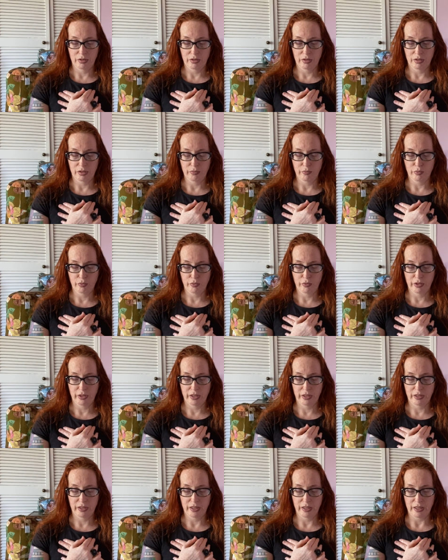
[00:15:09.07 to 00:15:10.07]
and
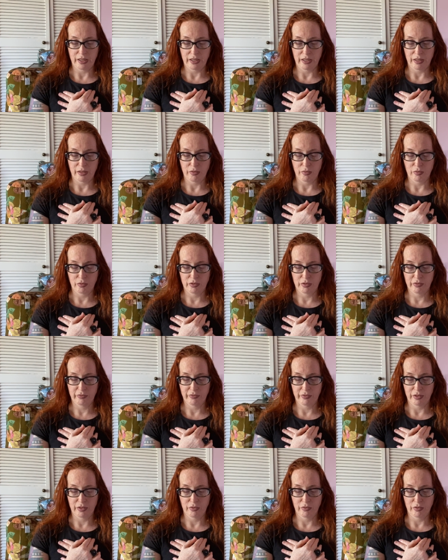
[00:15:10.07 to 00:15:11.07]
breathing out for
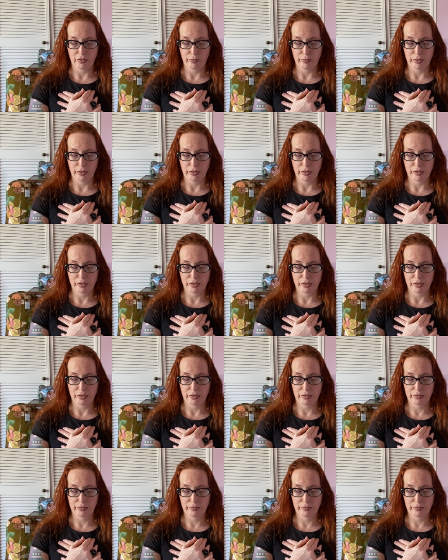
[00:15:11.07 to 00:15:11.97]
the other person.